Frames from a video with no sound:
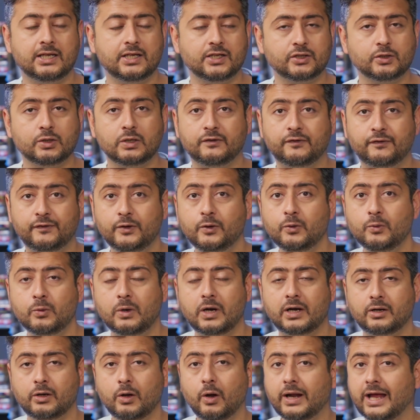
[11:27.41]
So if you
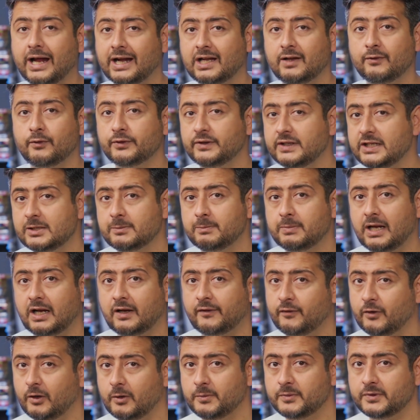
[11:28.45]
are not active on these
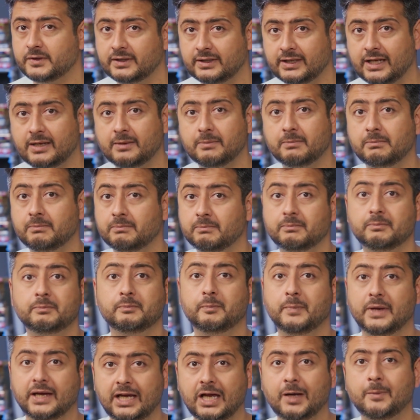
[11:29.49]
platforms, then
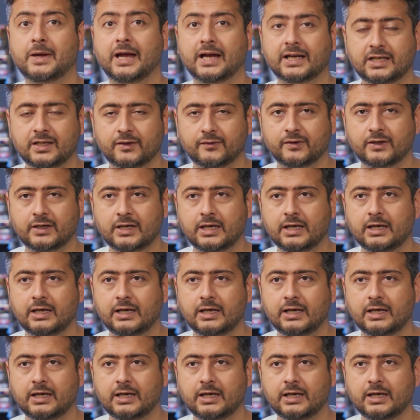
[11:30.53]
become active,